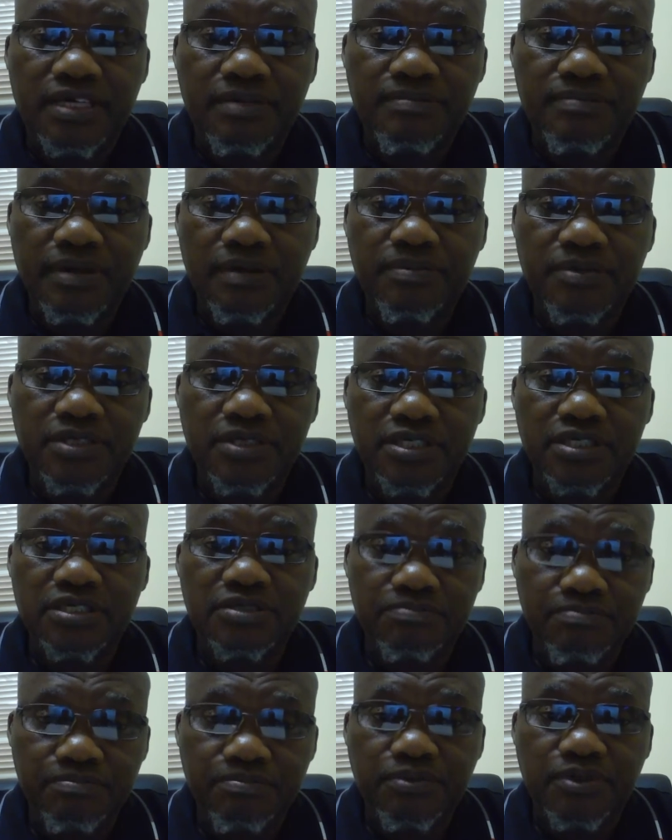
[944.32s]
Criminal
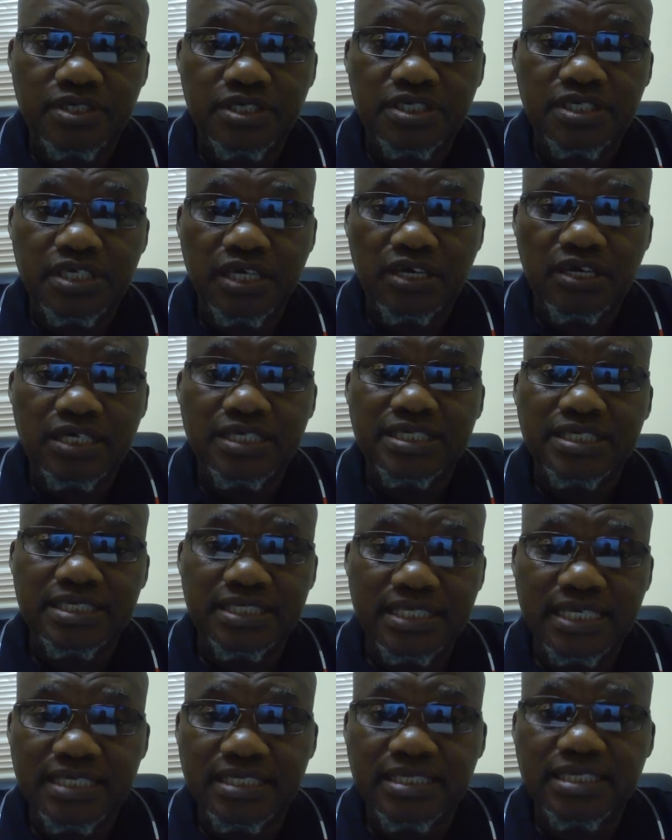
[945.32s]
Procedure Act,
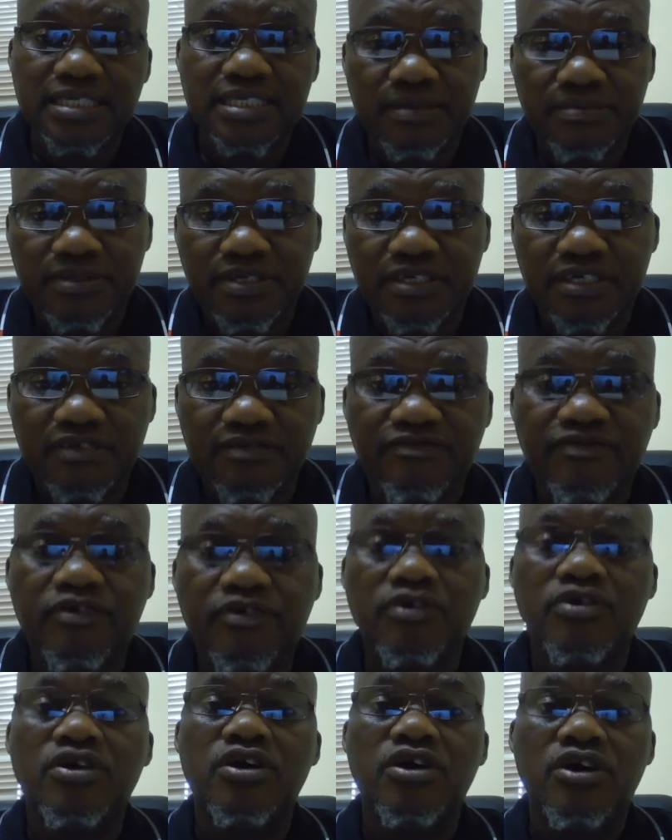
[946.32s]
60 subsection
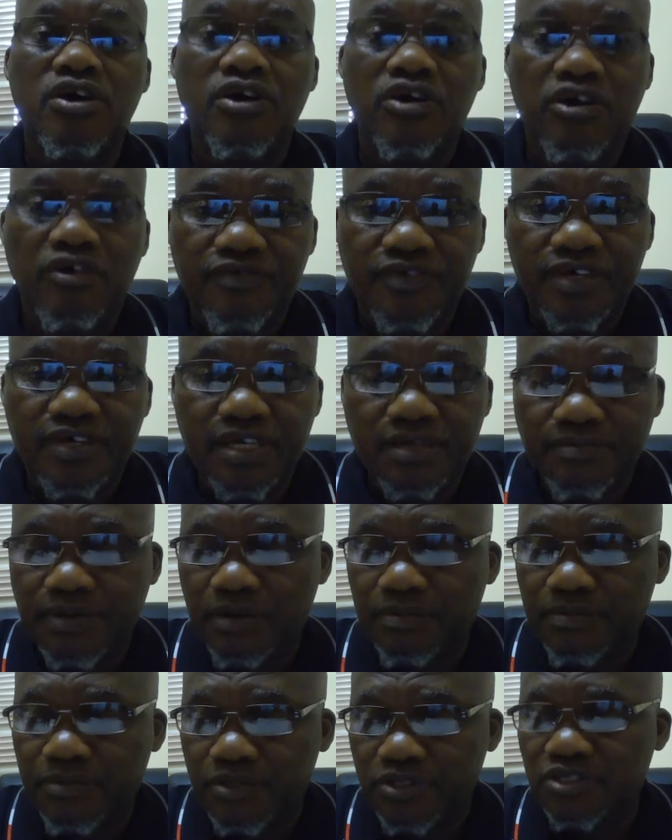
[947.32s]
4 of the
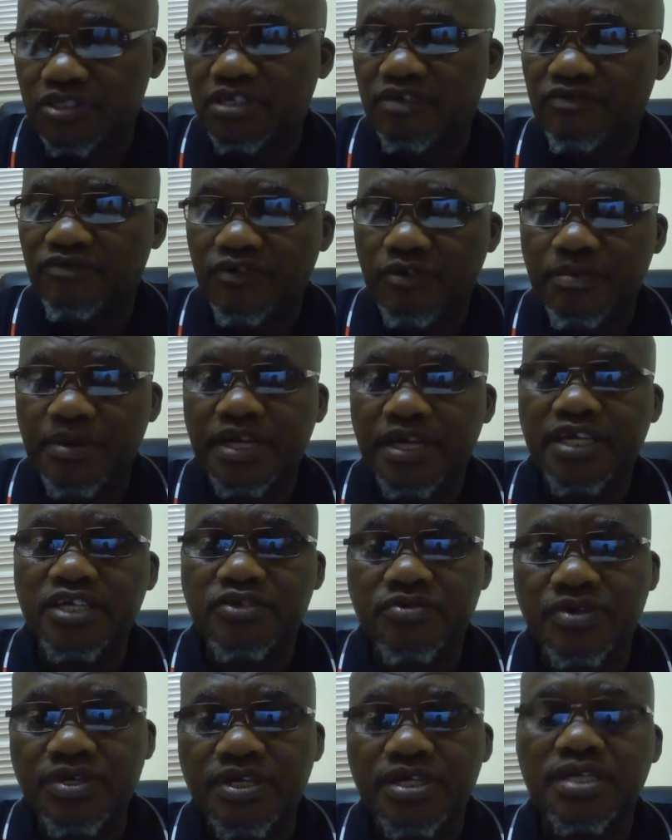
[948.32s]
Criminal Procedure, from A
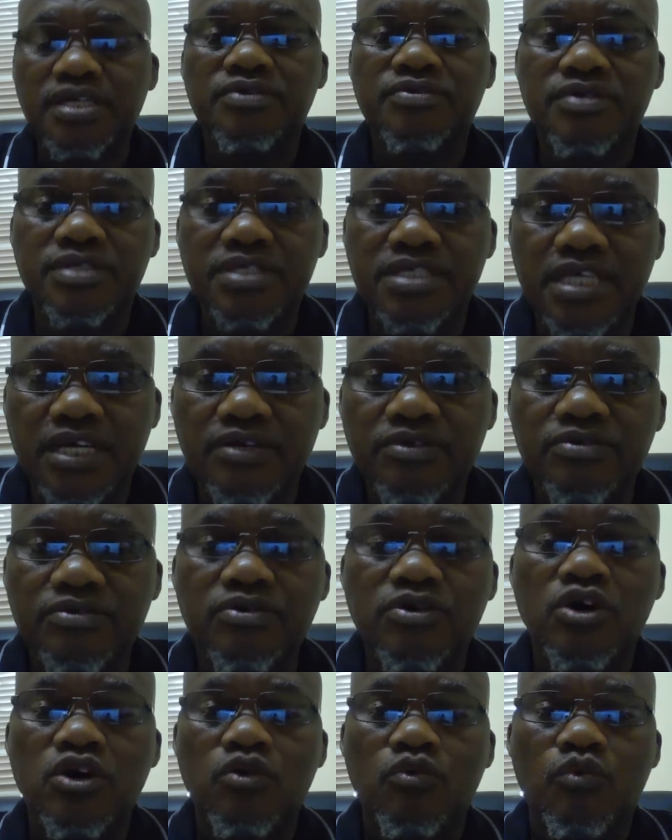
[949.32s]
to E, it will tell
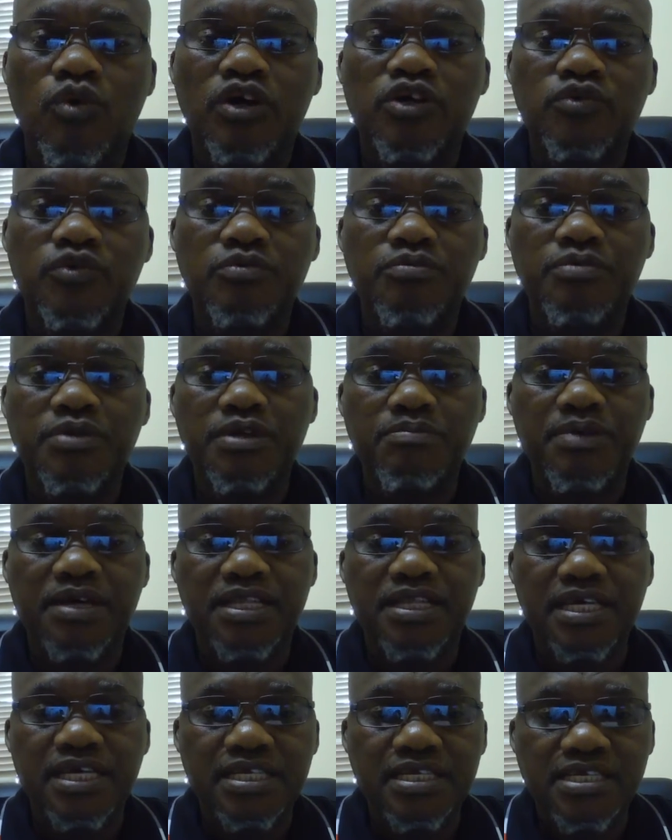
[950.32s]
you what do we mean
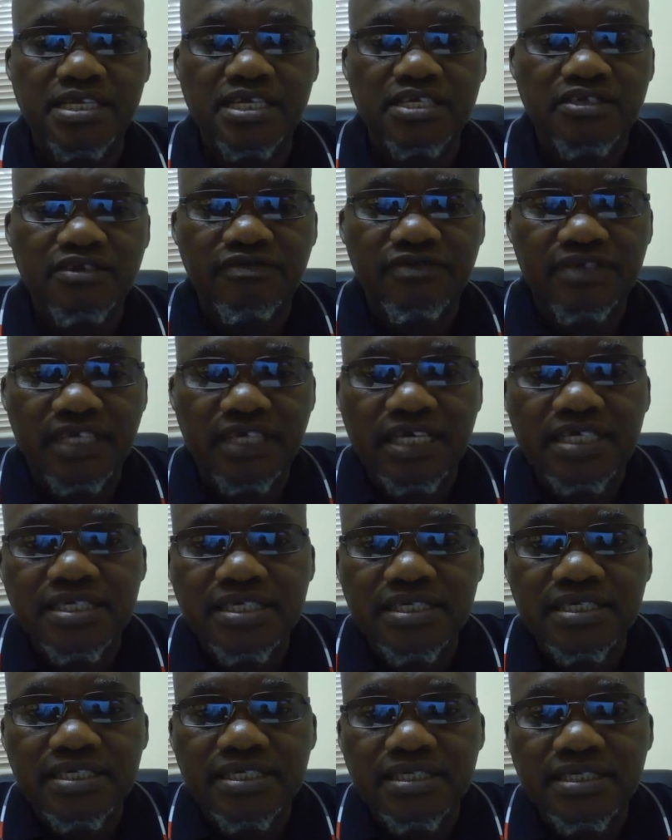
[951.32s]
by the interest of
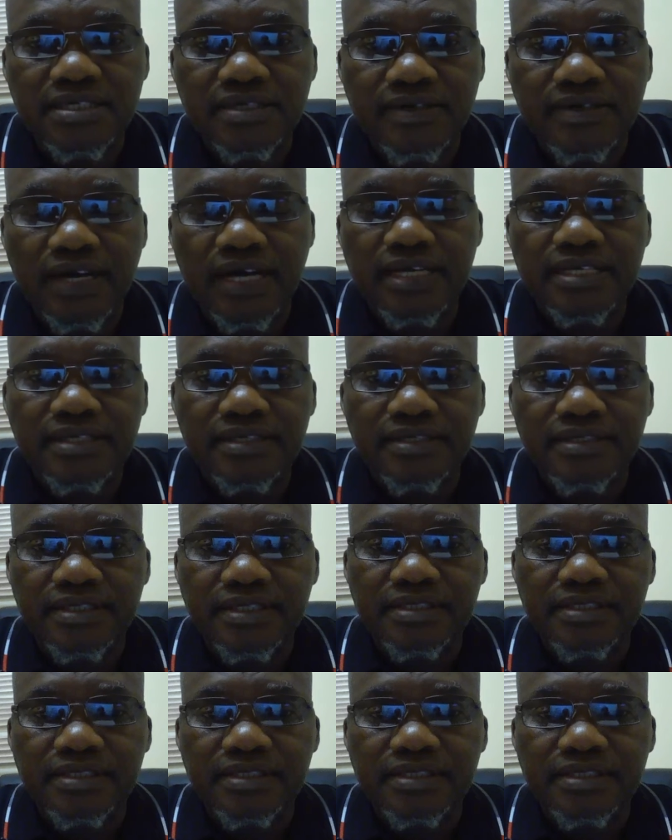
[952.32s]
justice, right?